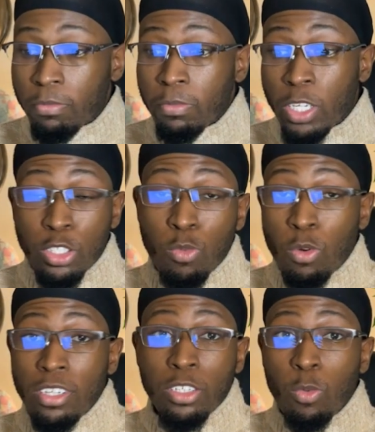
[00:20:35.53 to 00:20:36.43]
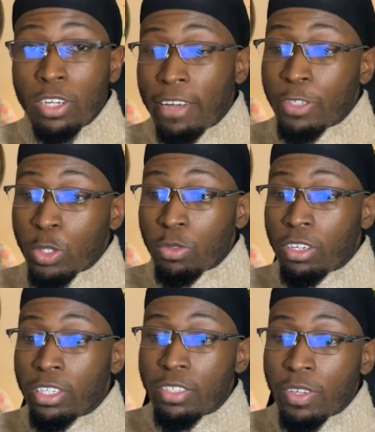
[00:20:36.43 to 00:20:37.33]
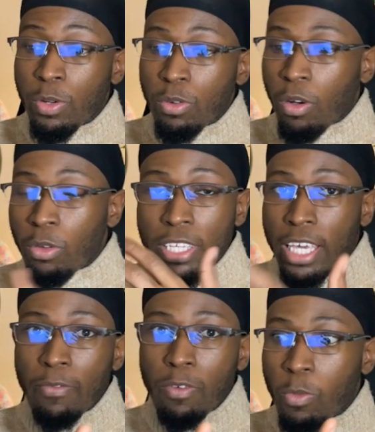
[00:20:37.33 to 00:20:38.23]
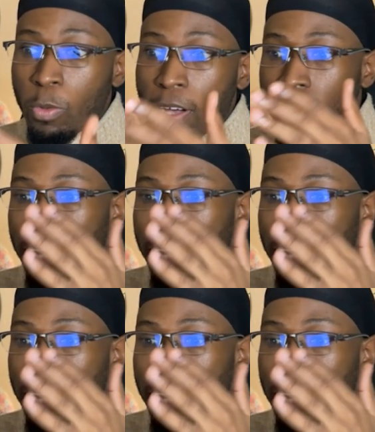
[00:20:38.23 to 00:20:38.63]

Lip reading: because the one I've shown on this video only came from mobile.